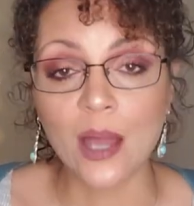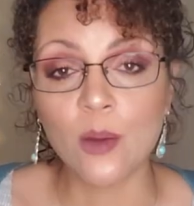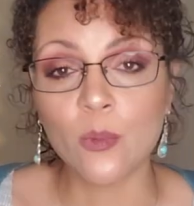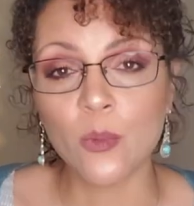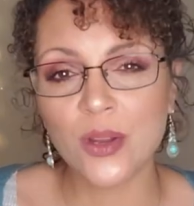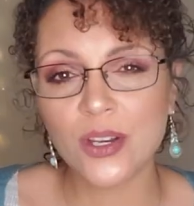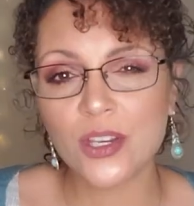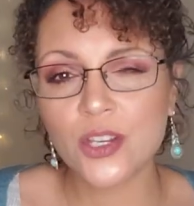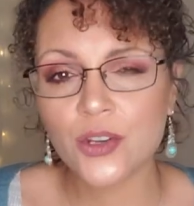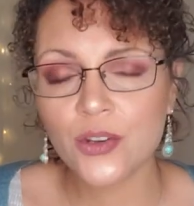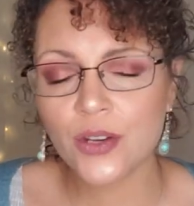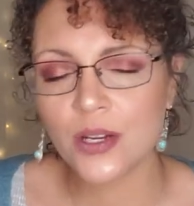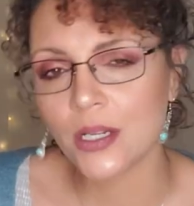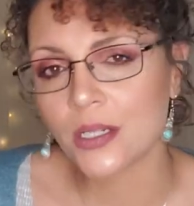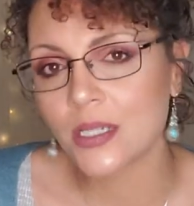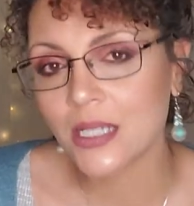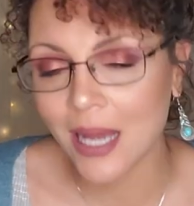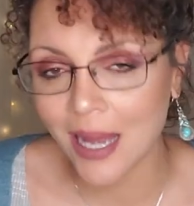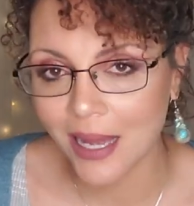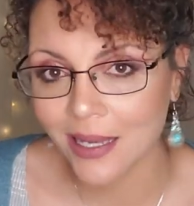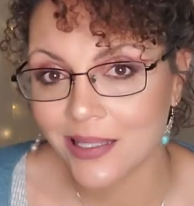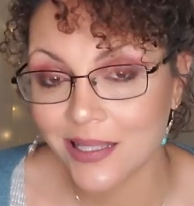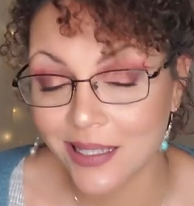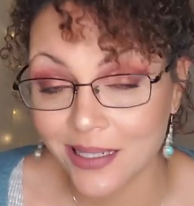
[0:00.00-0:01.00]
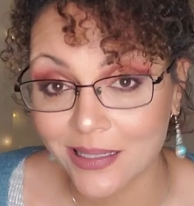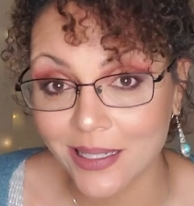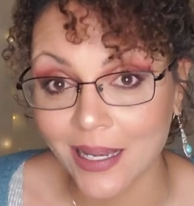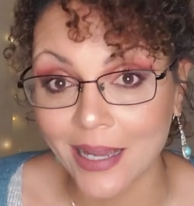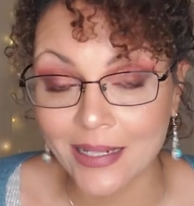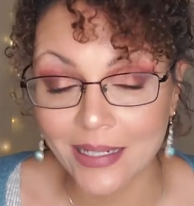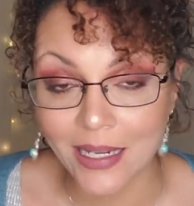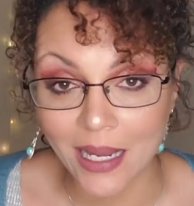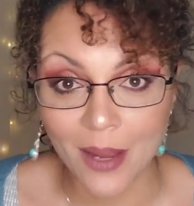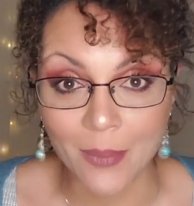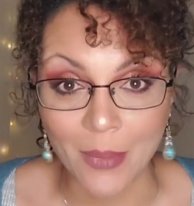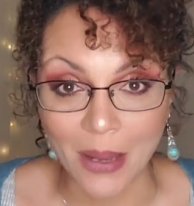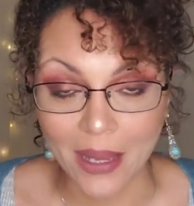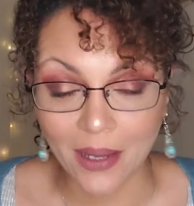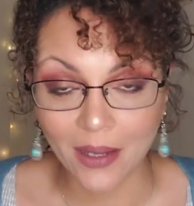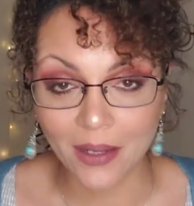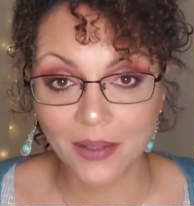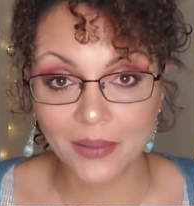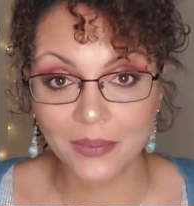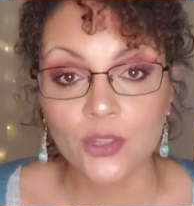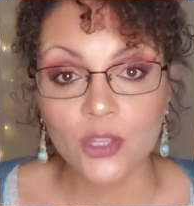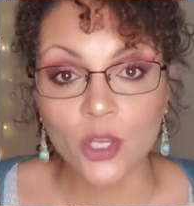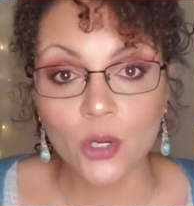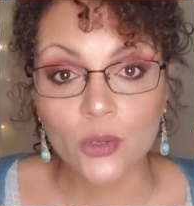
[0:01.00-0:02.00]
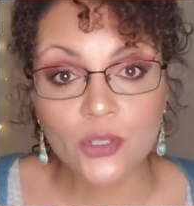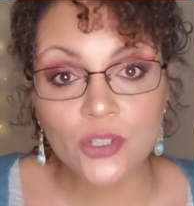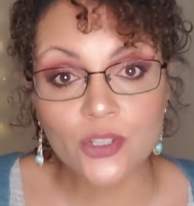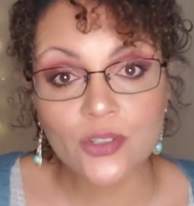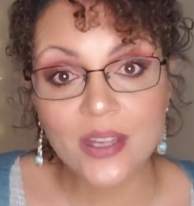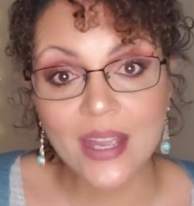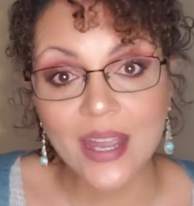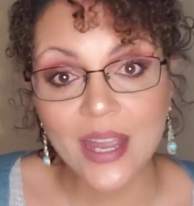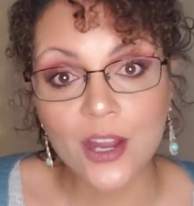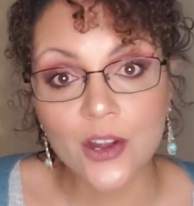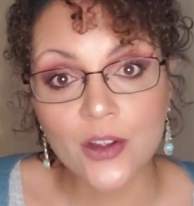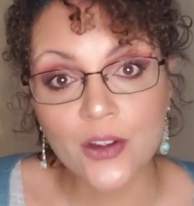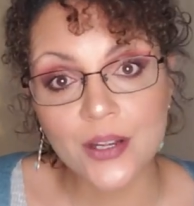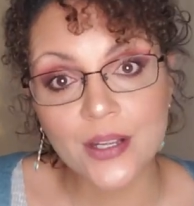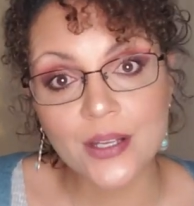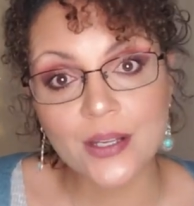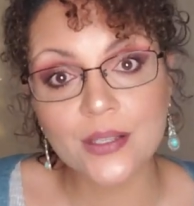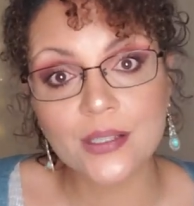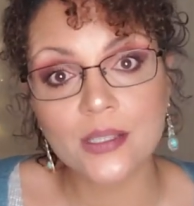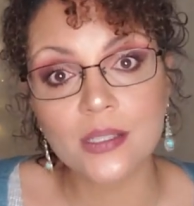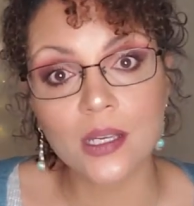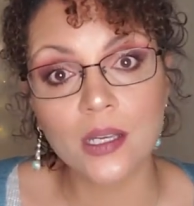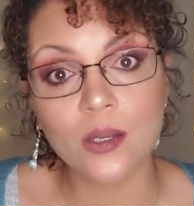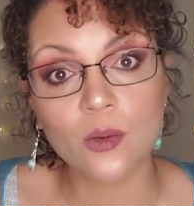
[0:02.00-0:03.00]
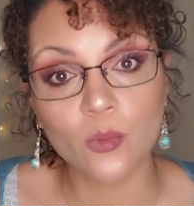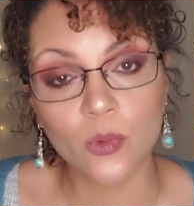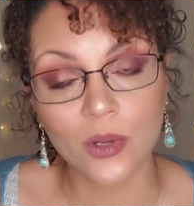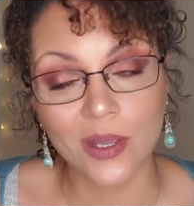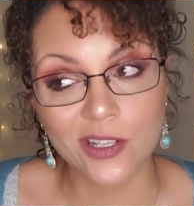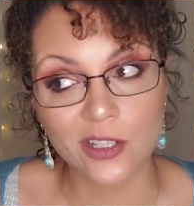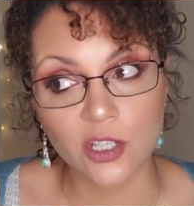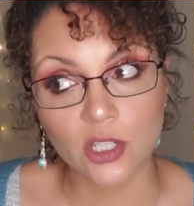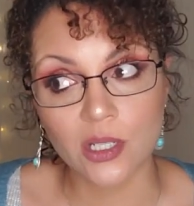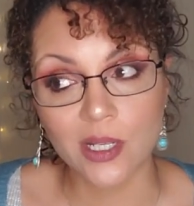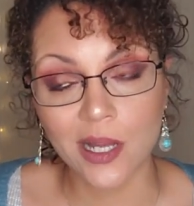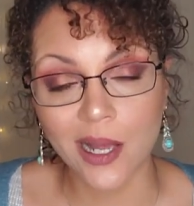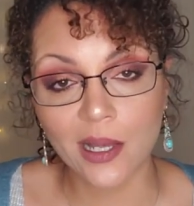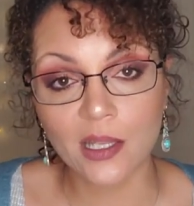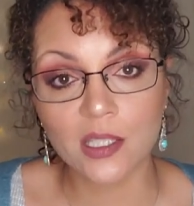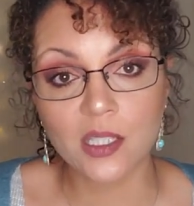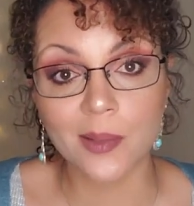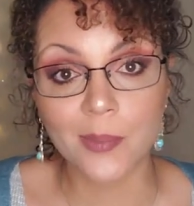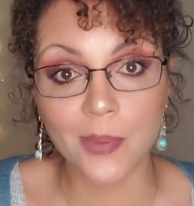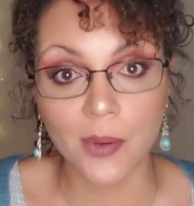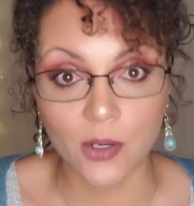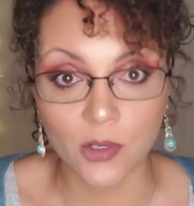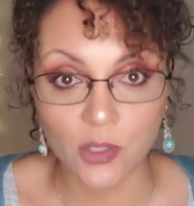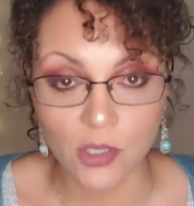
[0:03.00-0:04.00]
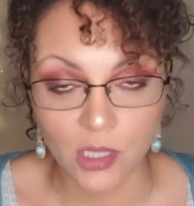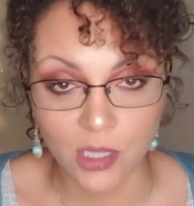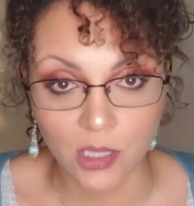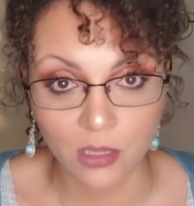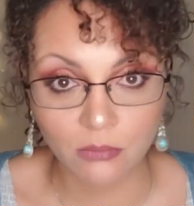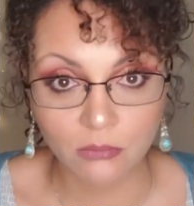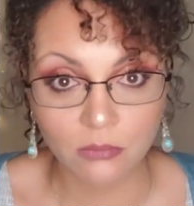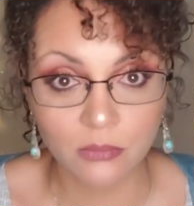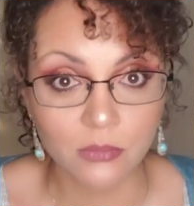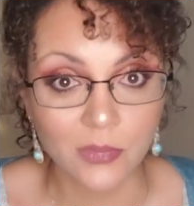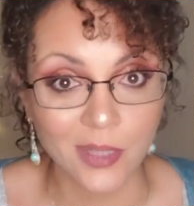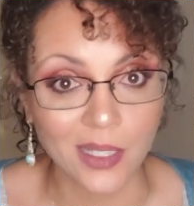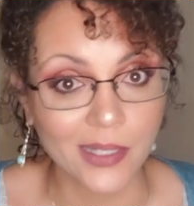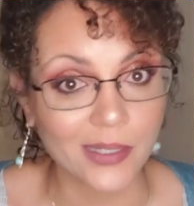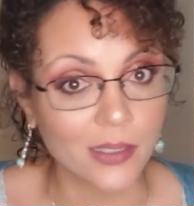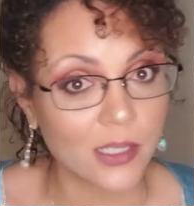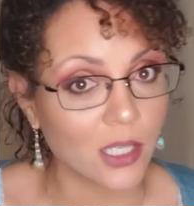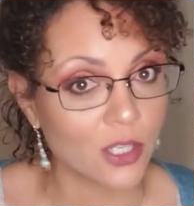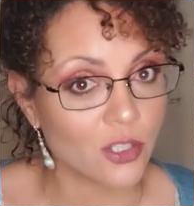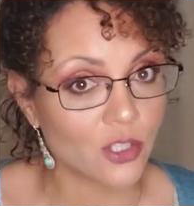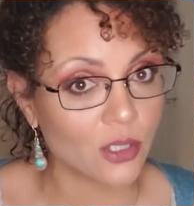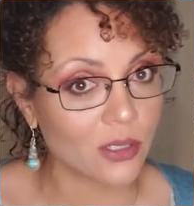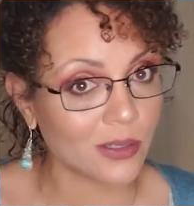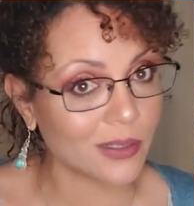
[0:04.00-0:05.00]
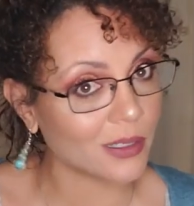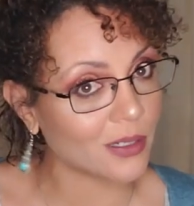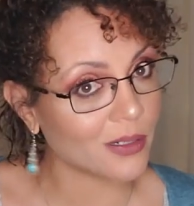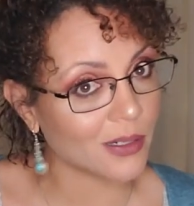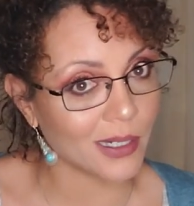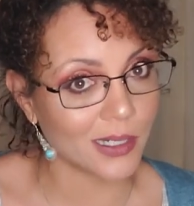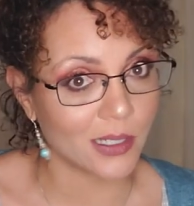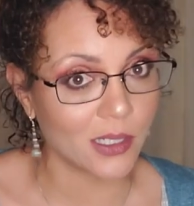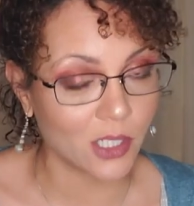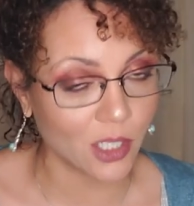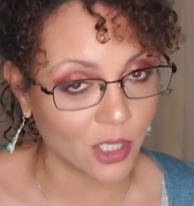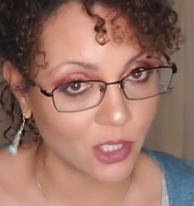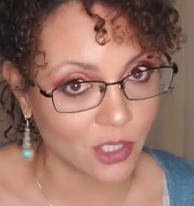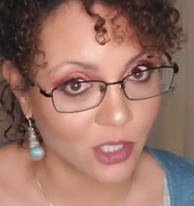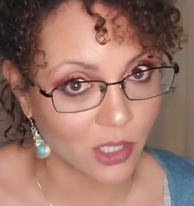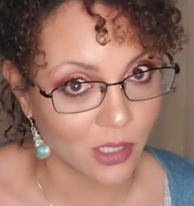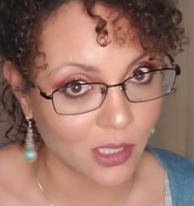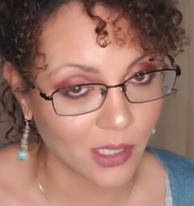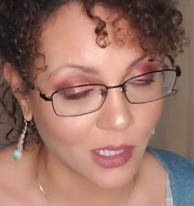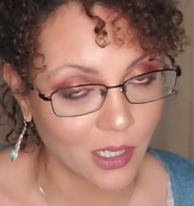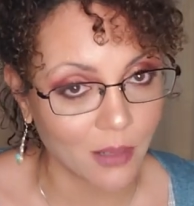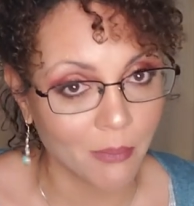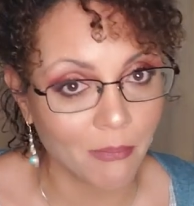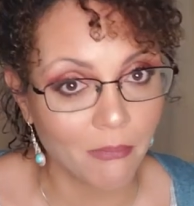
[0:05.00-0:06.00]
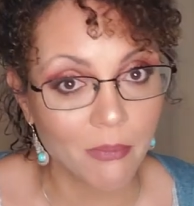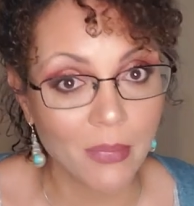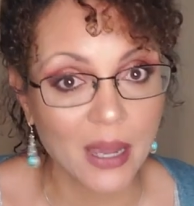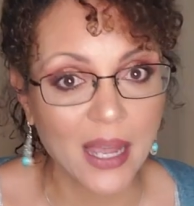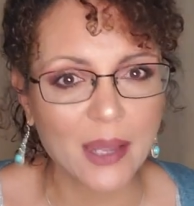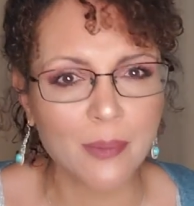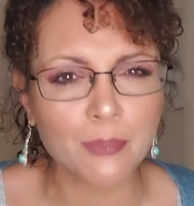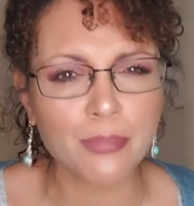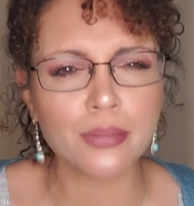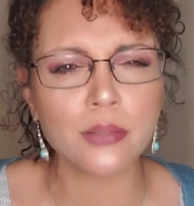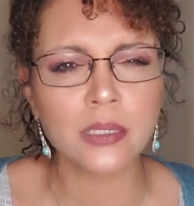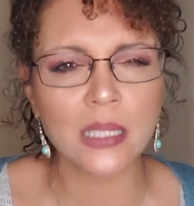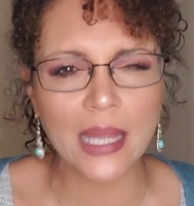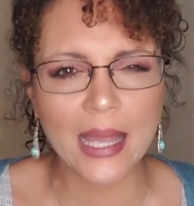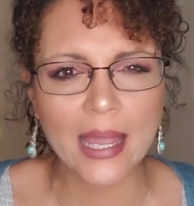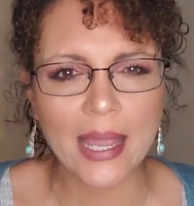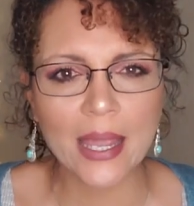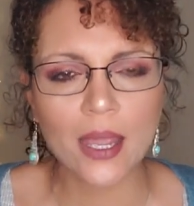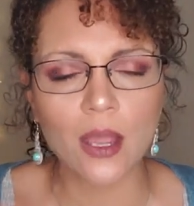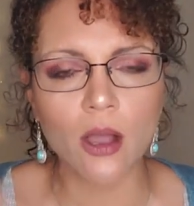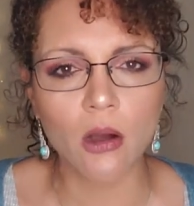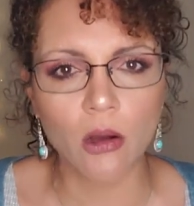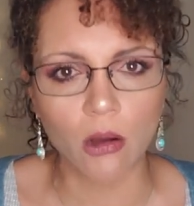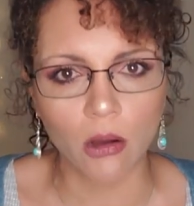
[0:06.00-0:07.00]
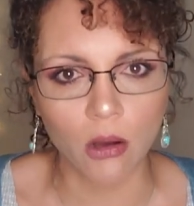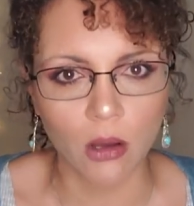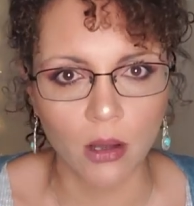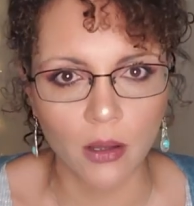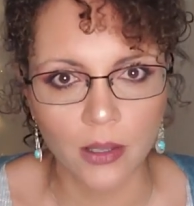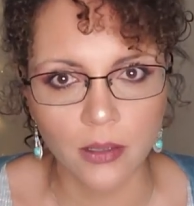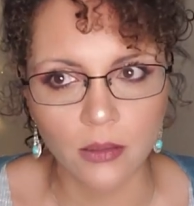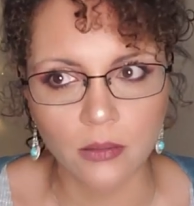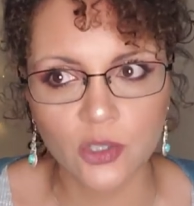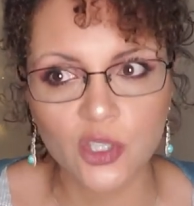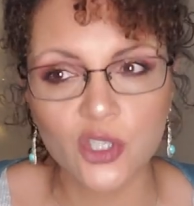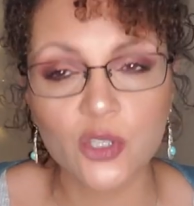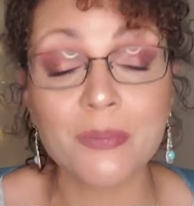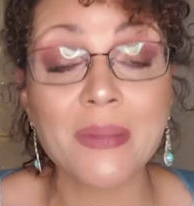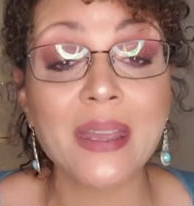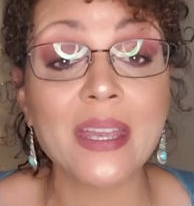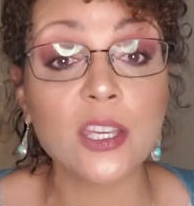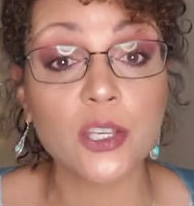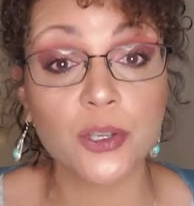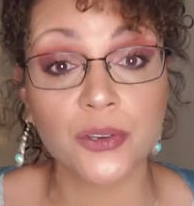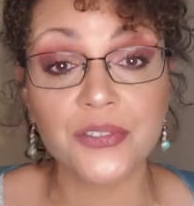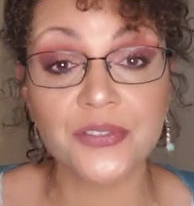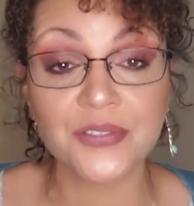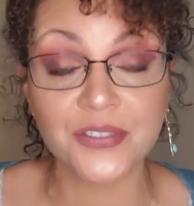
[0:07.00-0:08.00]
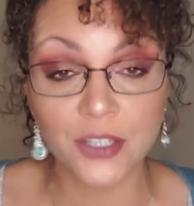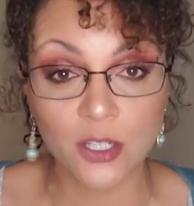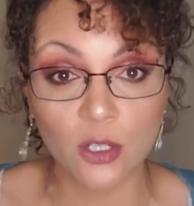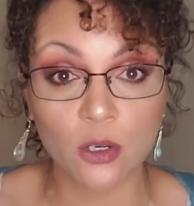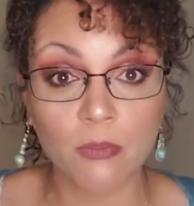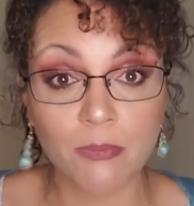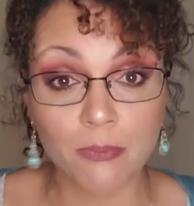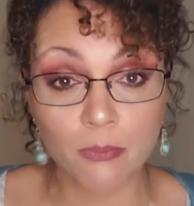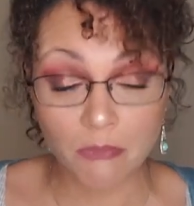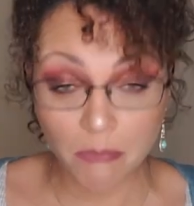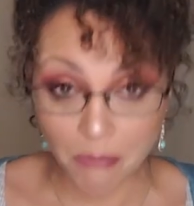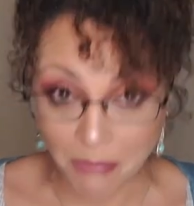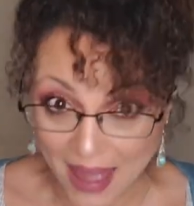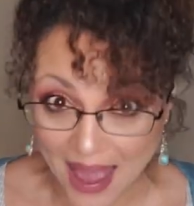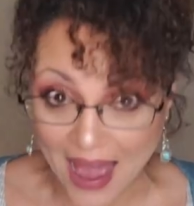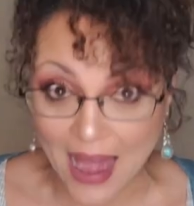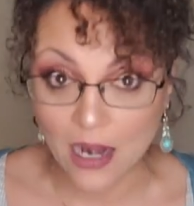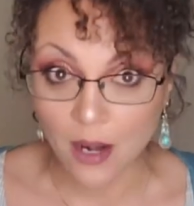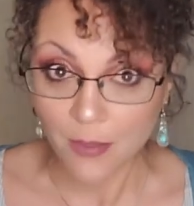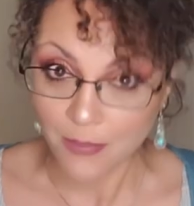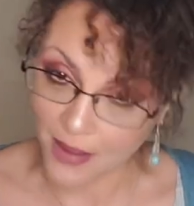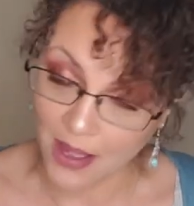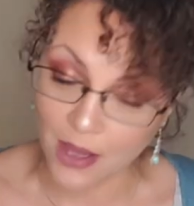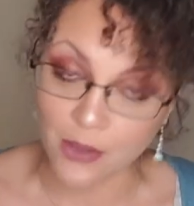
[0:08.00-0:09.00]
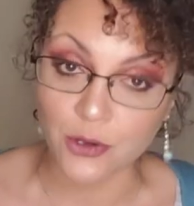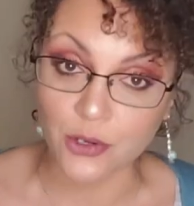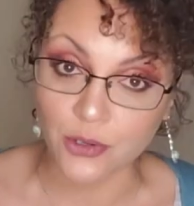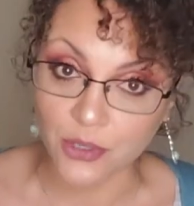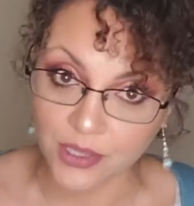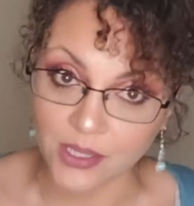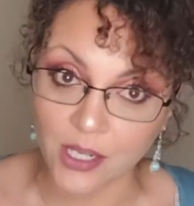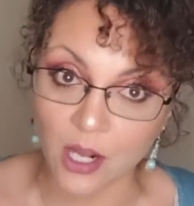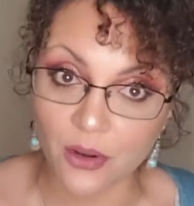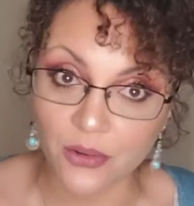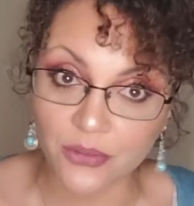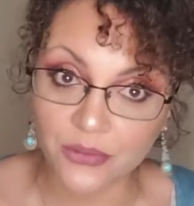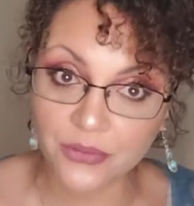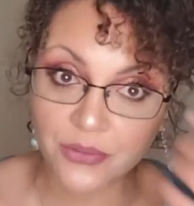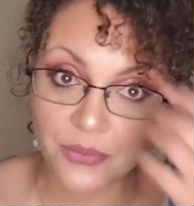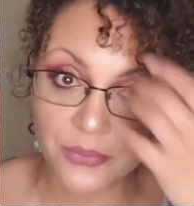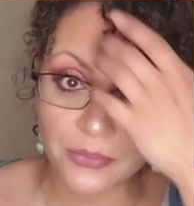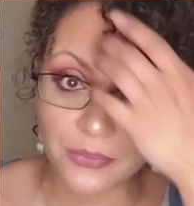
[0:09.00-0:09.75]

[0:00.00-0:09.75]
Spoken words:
And when you're in a toxic dynamic, those are the areas in which a toxic person, intentionally or unintentionally, might play on to make you feel bad about yourself.